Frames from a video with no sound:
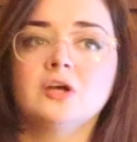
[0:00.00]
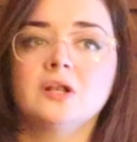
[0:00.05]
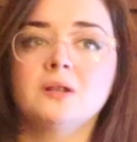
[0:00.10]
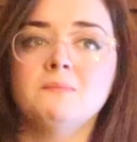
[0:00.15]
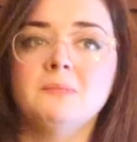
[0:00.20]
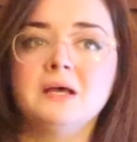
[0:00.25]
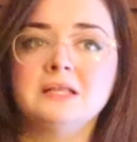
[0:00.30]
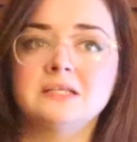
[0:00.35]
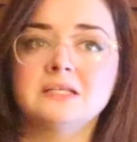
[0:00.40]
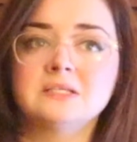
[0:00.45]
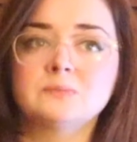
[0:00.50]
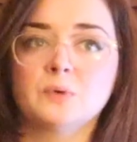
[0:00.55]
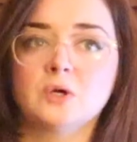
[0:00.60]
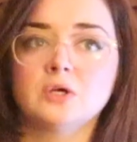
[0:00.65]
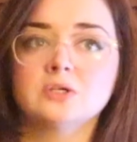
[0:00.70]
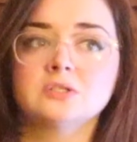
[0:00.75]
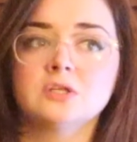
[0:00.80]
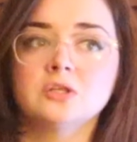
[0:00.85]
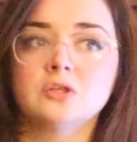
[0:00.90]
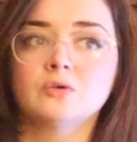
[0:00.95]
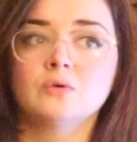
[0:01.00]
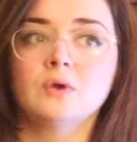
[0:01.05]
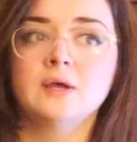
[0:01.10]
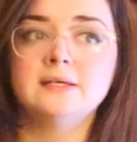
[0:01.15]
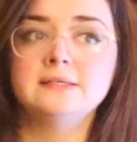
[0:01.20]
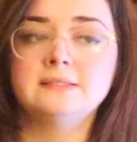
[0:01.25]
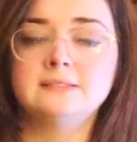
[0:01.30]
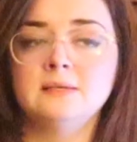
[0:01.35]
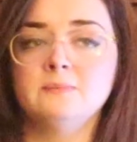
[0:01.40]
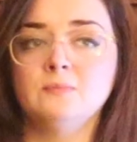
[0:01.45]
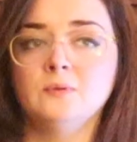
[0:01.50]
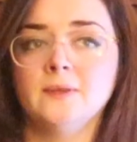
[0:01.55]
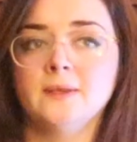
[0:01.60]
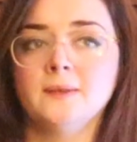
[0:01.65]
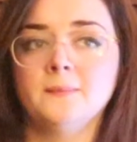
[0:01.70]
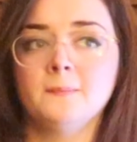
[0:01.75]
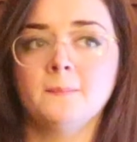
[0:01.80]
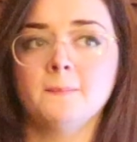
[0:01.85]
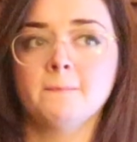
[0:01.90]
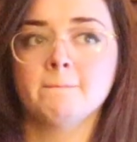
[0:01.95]
could have met this person through a
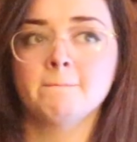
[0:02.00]
sibling,